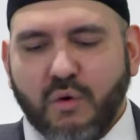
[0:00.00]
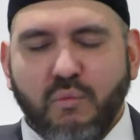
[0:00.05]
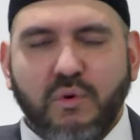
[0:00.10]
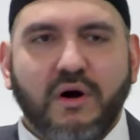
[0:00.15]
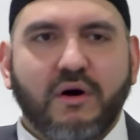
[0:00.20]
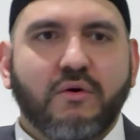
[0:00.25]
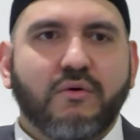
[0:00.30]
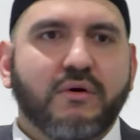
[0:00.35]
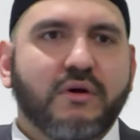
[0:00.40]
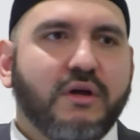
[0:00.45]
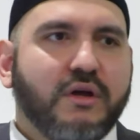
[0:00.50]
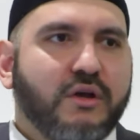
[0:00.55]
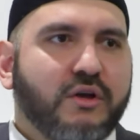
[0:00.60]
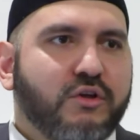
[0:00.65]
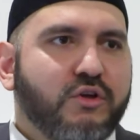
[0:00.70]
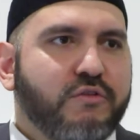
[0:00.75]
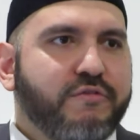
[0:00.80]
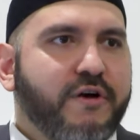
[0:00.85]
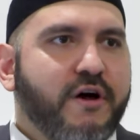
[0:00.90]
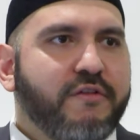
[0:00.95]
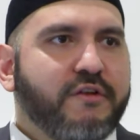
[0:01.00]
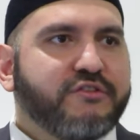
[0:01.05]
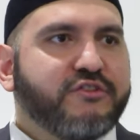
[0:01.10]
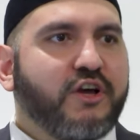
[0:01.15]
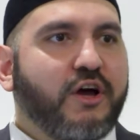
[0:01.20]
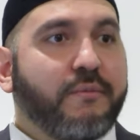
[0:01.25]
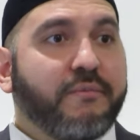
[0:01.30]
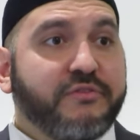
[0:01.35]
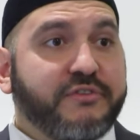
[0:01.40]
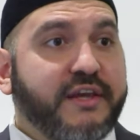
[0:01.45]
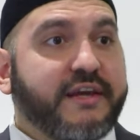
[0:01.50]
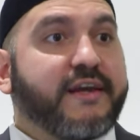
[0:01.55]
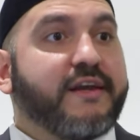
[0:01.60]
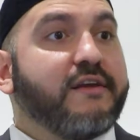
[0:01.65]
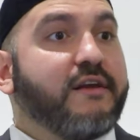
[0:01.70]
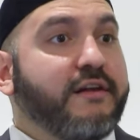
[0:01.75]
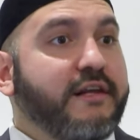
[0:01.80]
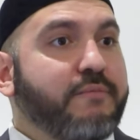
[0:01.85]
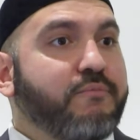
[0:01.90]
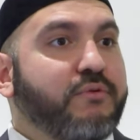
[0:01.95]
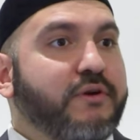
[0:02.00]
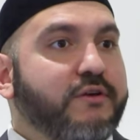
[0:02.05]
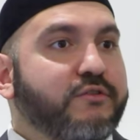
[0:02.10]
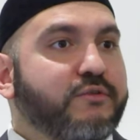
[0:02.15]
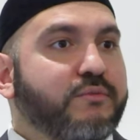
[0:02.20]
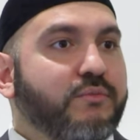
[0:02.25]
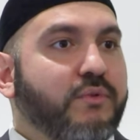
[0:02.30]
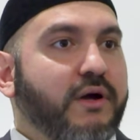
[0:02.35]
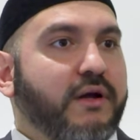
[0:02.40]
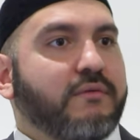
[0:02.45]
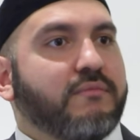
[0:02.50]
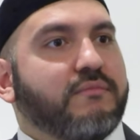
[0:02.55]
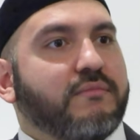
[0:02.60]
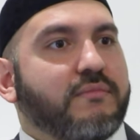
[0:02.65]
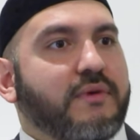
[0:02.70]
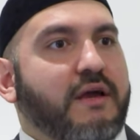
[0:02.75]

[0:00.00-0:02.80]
Well, you've heard the term secular liberalism, right?